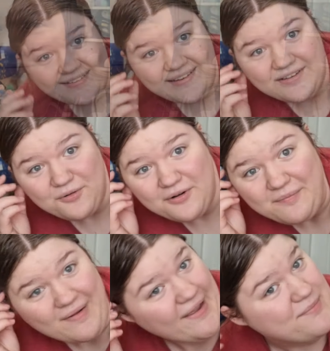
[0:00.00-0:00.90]

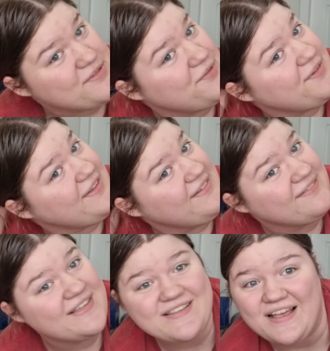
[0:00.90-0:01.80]
Ignore my absolutely
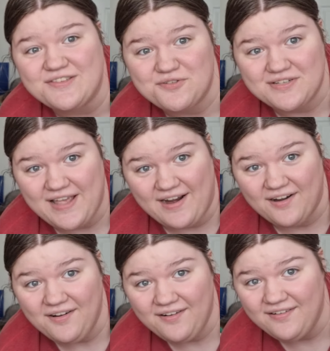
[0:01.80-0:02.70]
disastrous
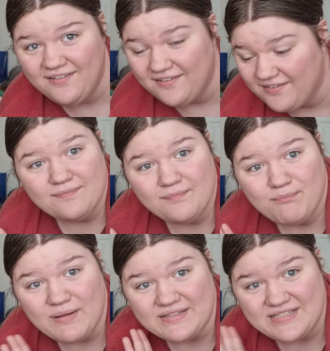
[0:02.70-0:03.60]
hair,
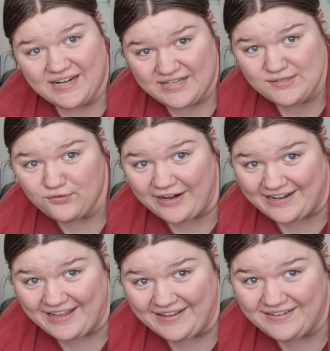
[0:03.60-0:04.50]
but today is
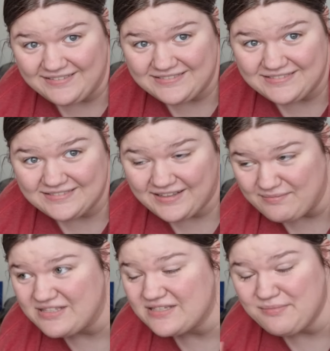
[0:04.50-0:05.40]
Friday.
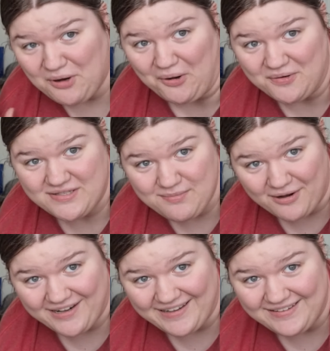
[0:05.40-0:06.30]
That means tomorrow is the
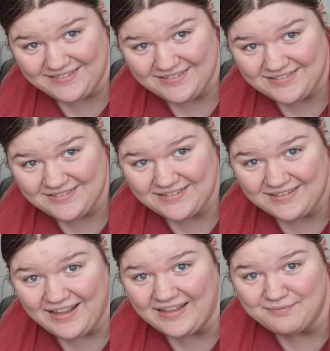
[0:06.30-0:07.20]
market,
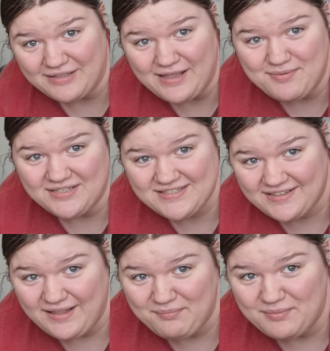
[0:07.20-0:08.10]
and my table is
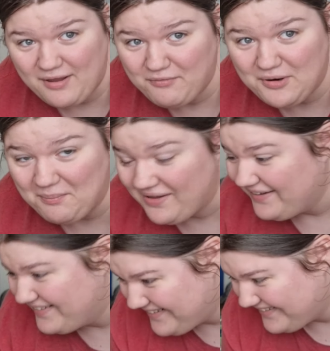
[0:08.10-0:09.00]
still up in my room,
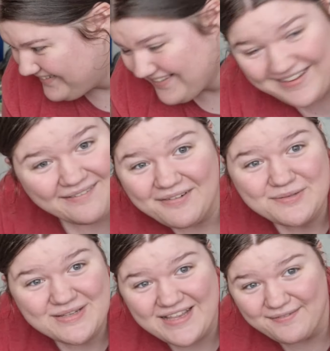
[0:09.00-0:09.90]

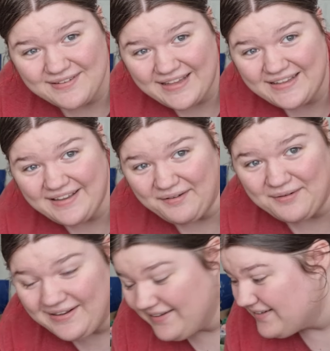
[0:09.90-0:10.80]
which means I have to take it
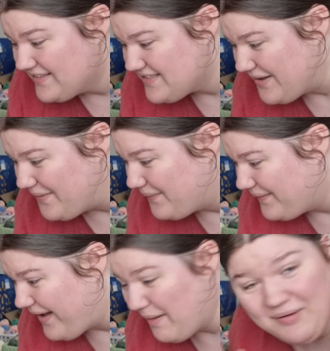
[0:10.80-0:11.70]
down.
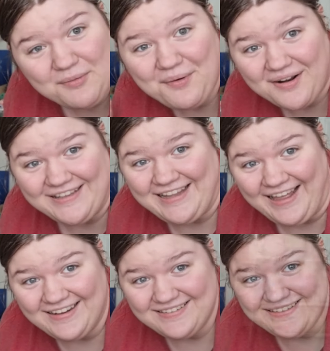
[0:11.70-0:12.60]
So I'm going to work on
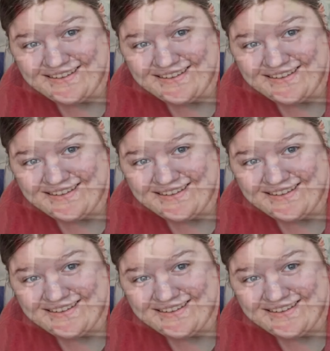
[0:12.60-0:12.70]
that.